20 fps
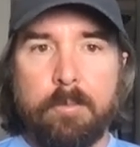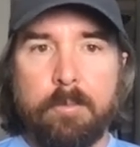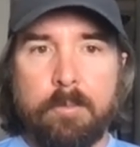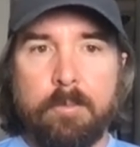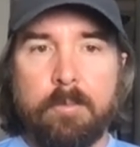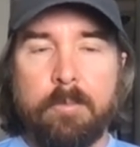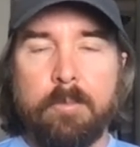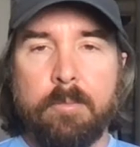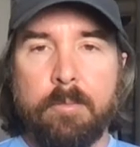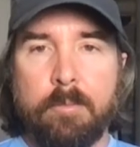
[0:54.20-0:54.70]

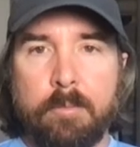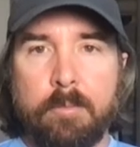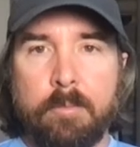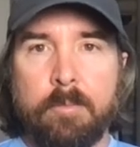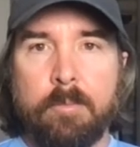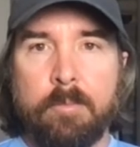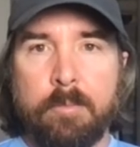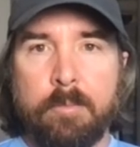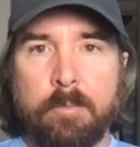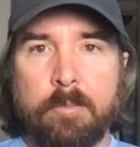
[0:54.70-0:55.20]

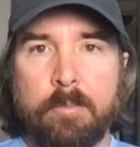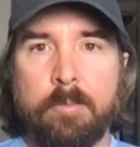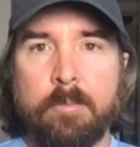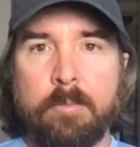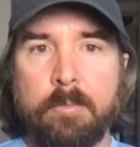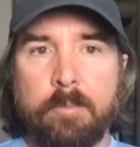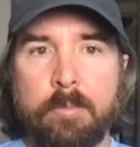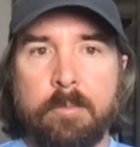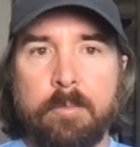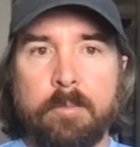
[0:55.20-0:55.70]

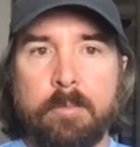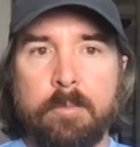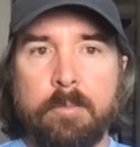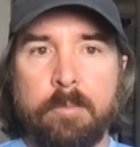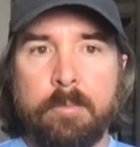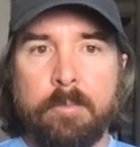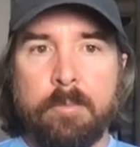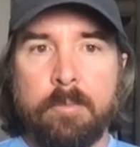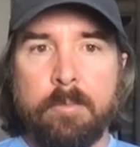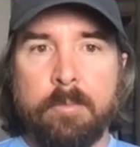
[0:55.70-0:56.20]

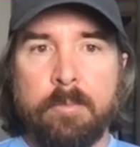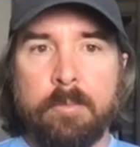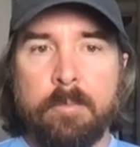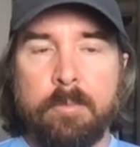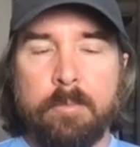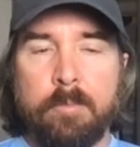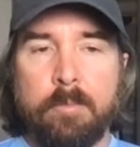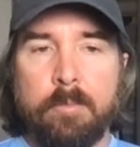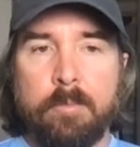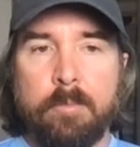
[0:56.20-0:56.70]

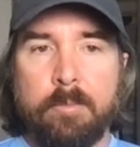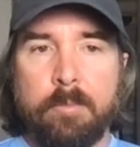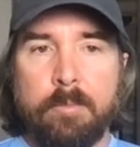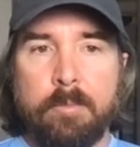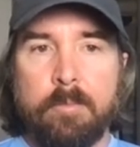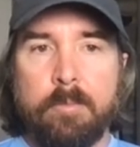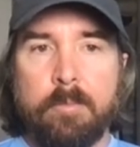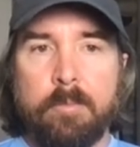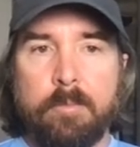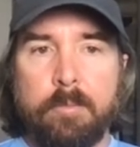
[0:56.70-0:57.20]

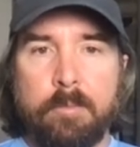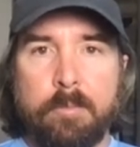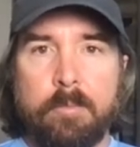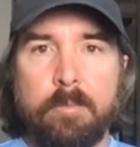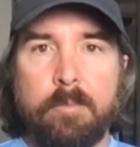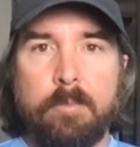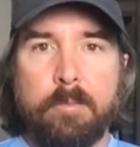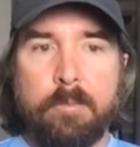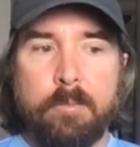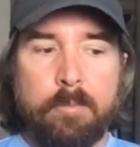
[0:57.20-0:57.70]

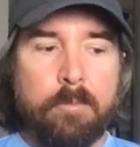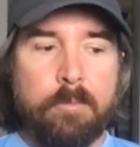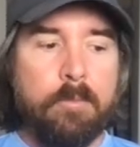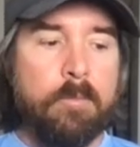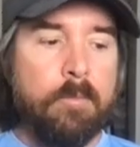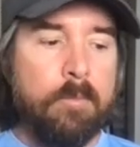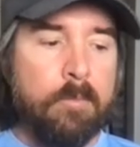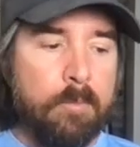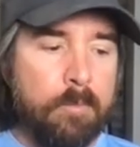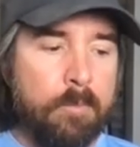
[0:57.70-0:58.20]

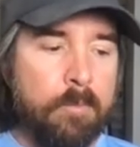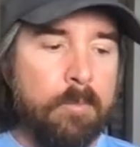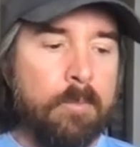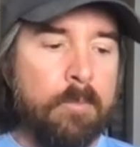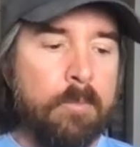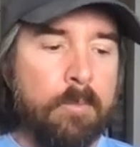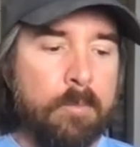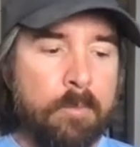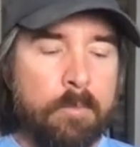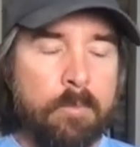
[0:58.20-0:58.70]

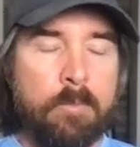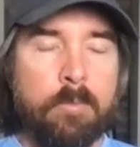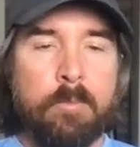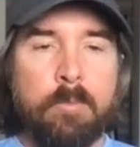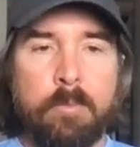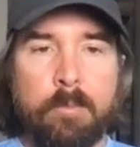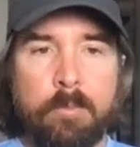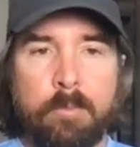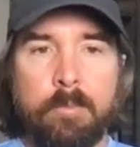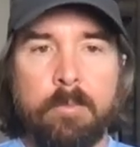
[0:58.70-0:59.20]

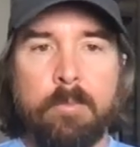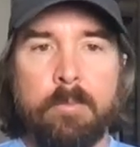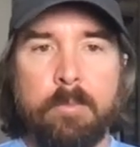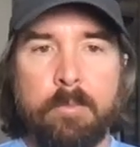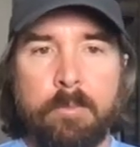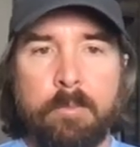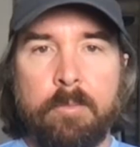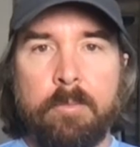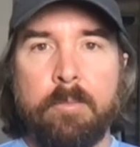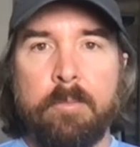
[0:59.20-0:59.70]

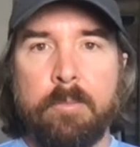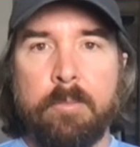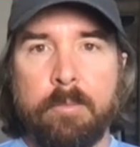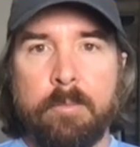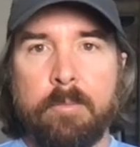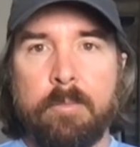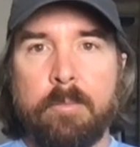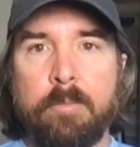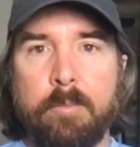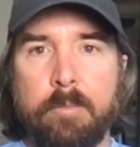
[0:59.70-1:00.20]

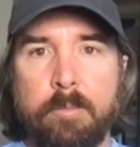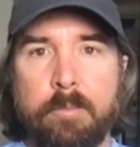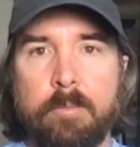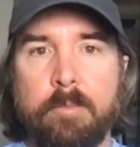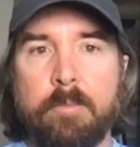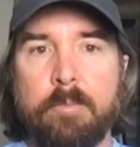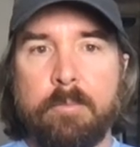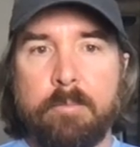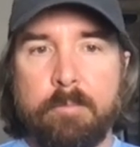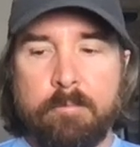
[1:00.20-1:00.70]

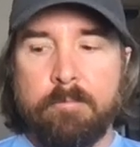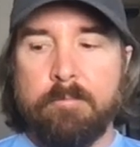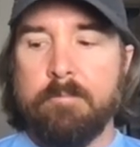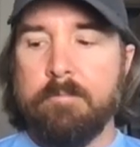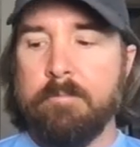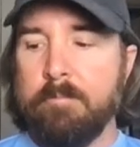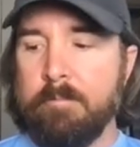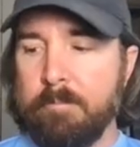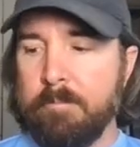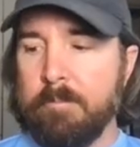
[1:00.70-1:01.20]

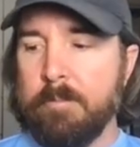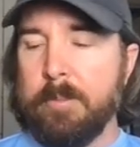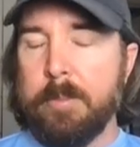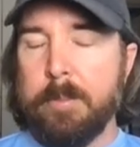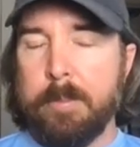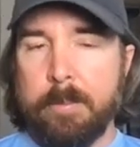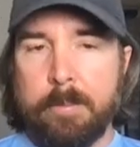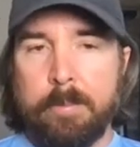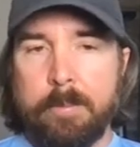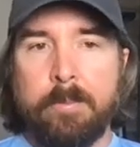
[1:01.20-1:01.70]

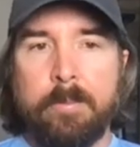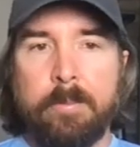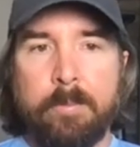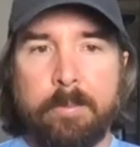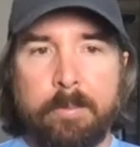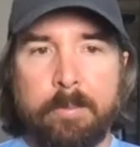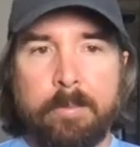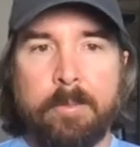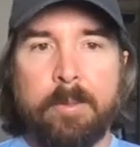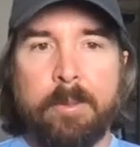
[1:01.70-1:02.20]
(not speaking)